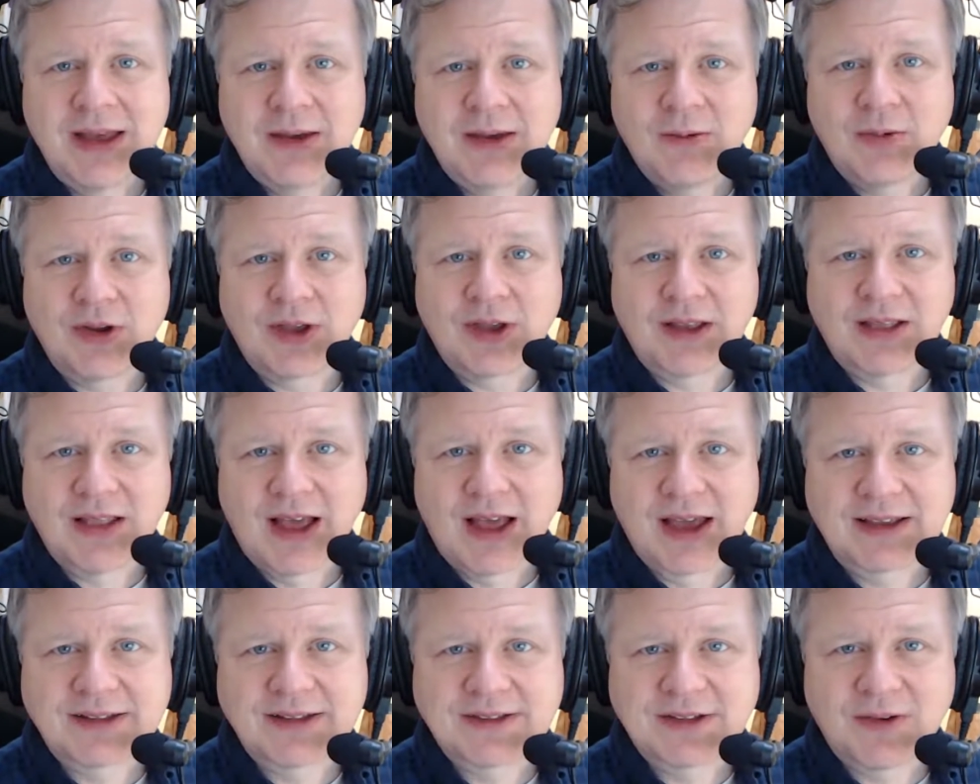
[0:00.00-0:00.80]
where you can
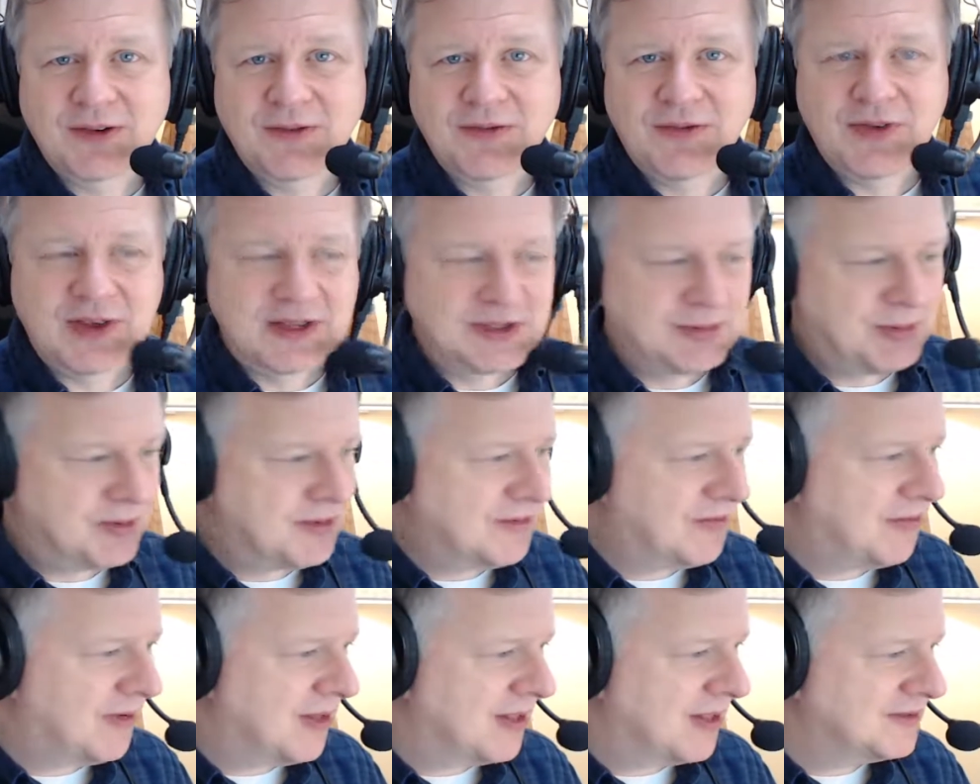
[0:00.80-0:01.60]
like us on
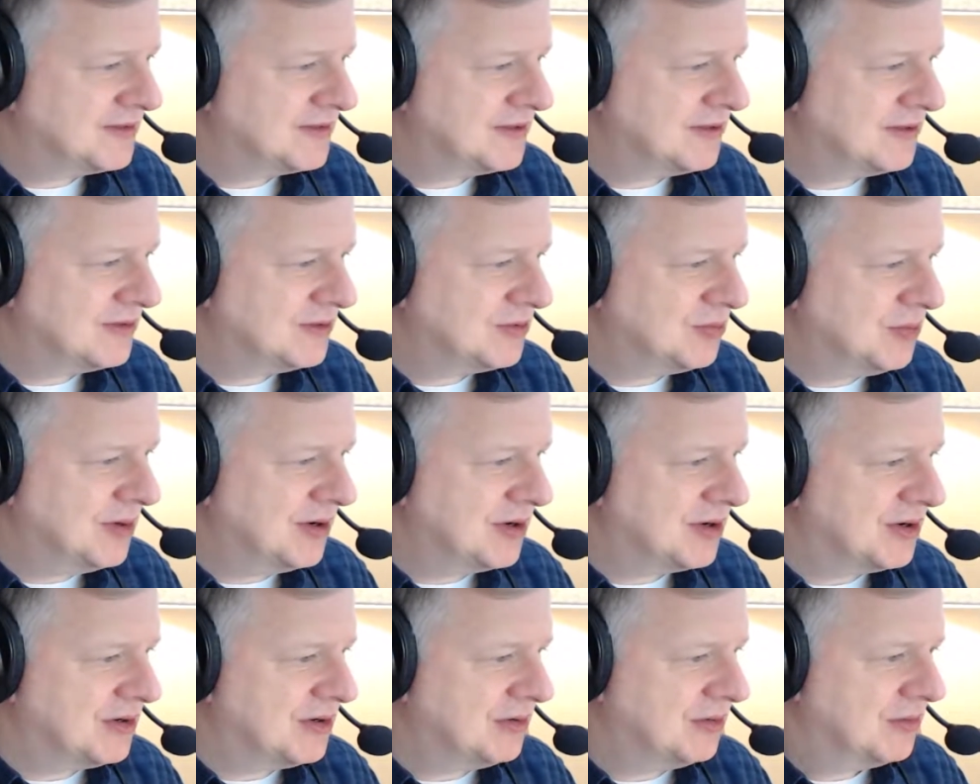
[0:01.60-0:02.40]
Facebook, follow us on
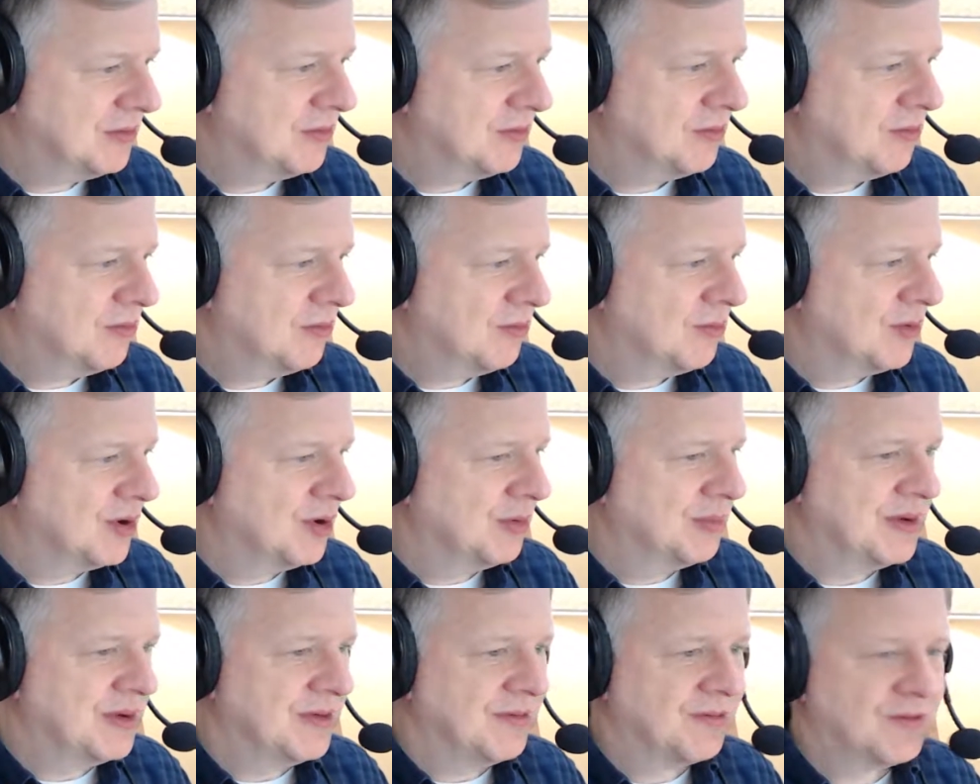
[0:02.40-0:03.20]
Twitter.
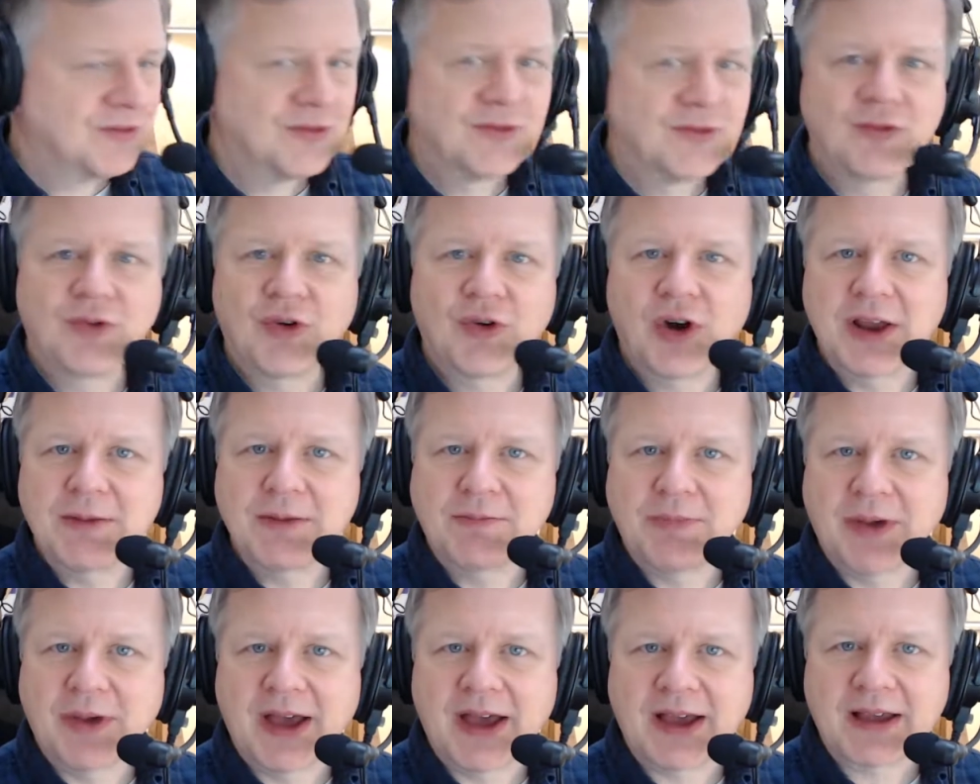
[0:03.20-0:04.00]
We'll be right
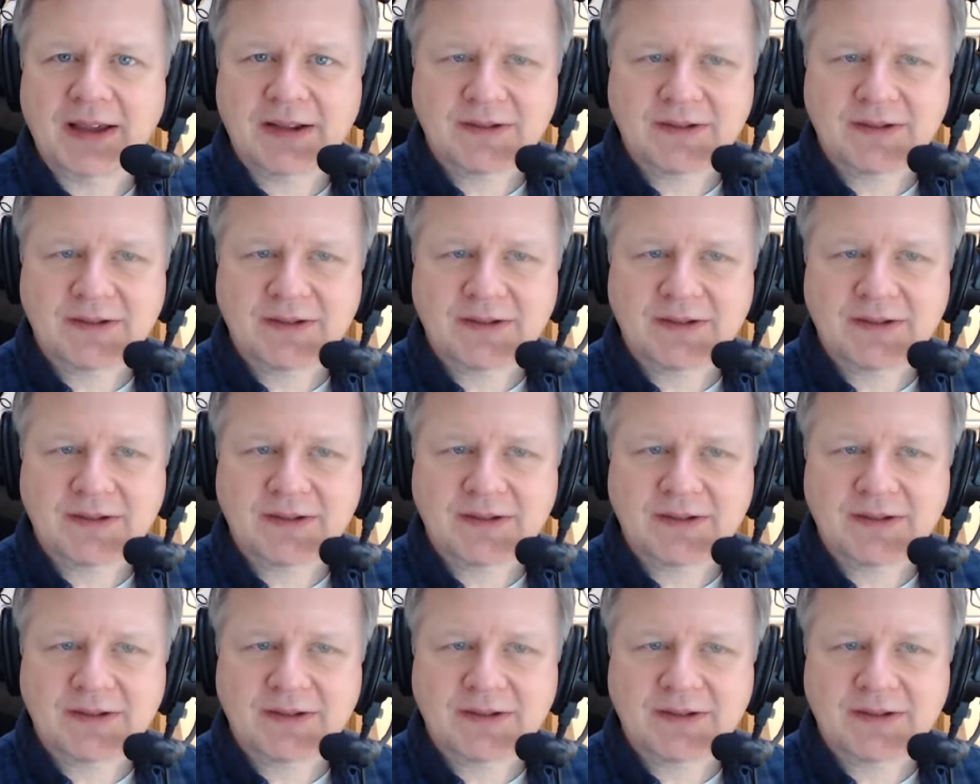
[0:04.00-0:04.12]
back.